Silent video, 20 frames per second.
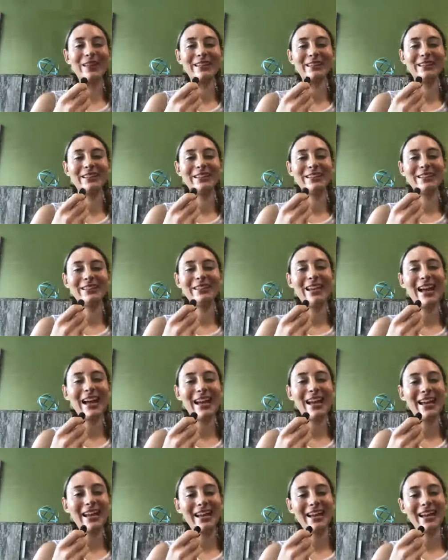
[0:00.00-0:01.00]
on this chit
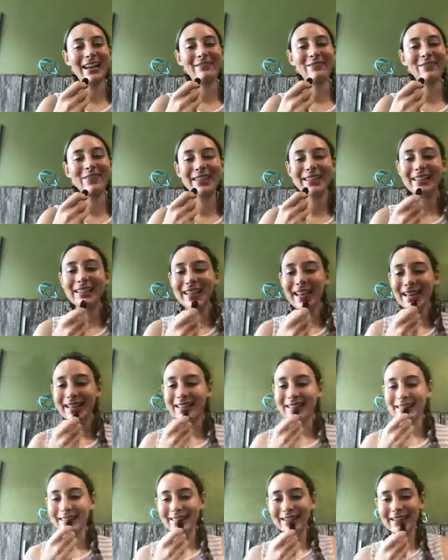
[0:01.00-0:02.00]
chat, and I really like
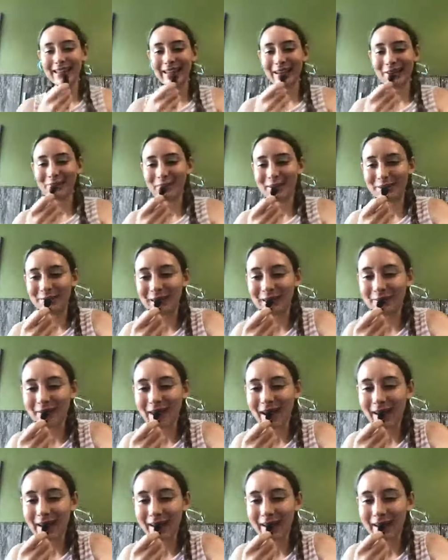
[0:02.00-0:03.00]
seeing um, your
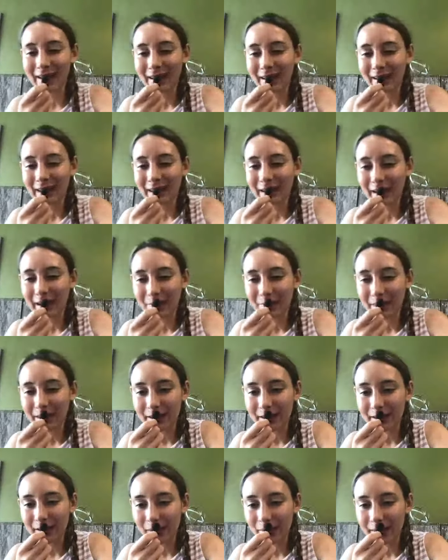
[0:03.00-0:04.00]
feedback um, in
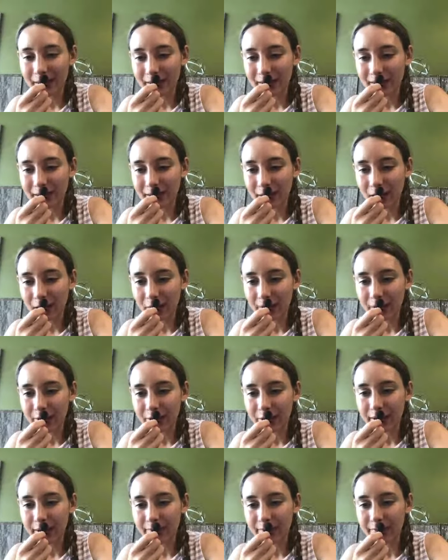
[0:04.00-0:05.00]
the comments. It's
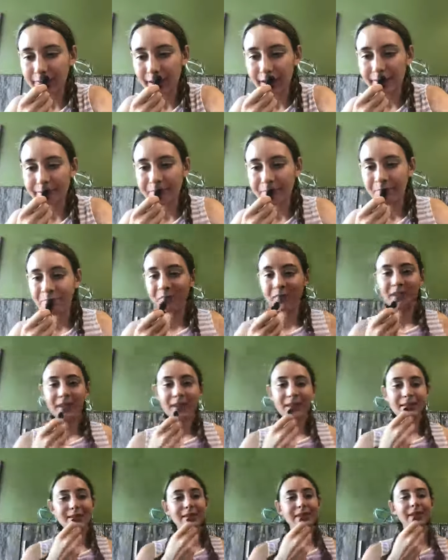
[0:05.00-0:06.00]
always really fun
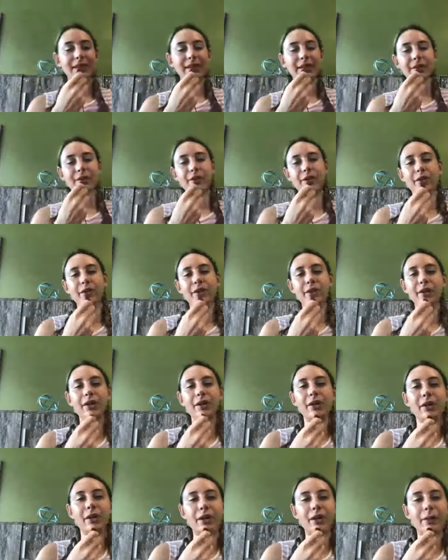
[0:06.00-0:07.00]
to hear
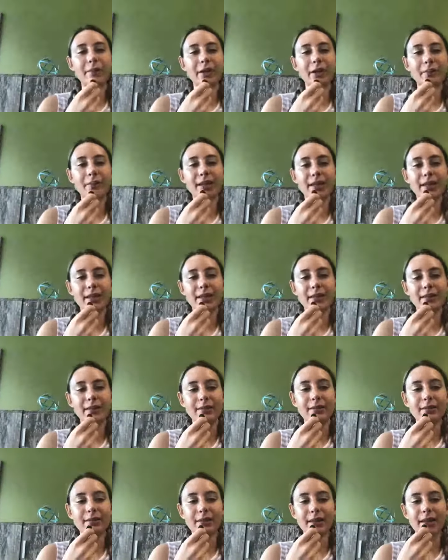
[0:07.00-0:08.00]
um, your
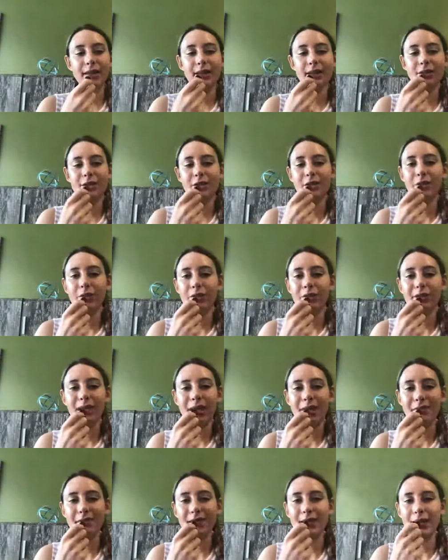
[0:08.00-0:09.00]
opinions and you know just
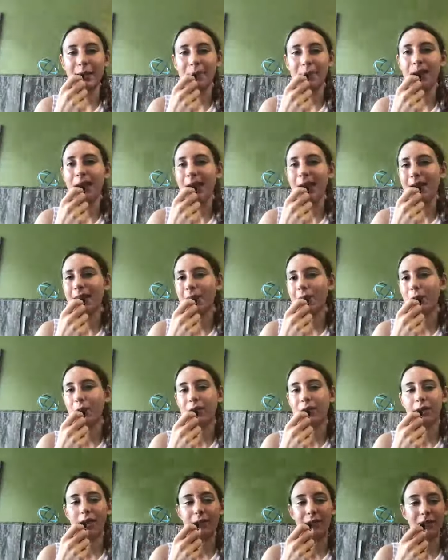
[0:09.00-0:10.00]
having like a back and
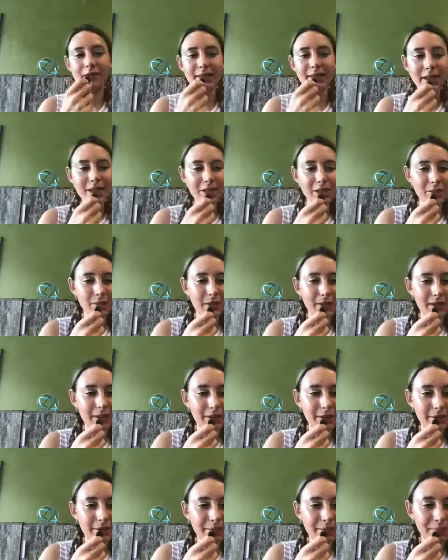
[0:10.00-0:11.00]
forth conversation with
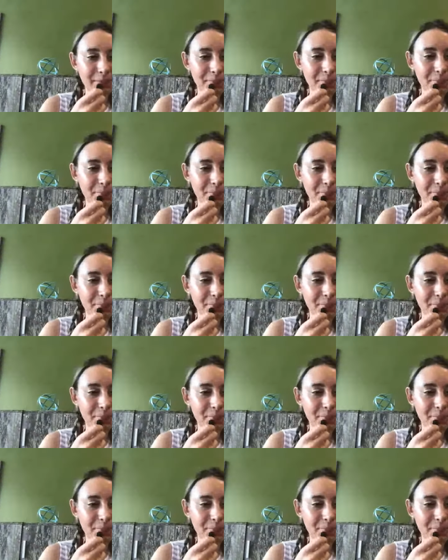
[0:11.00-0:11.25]
you